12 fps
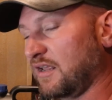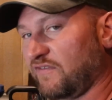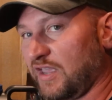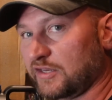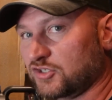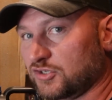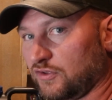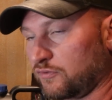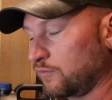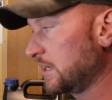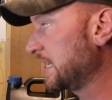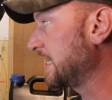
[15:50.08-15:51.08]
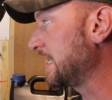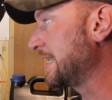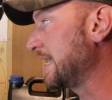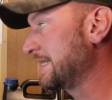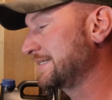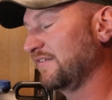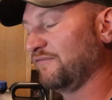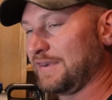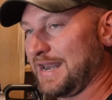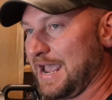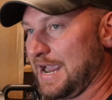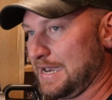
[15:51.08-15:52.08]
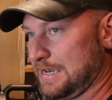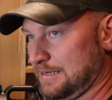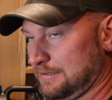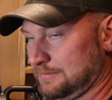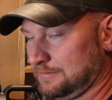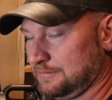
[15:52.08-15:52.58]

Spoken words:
deviation of 3, ES of 9.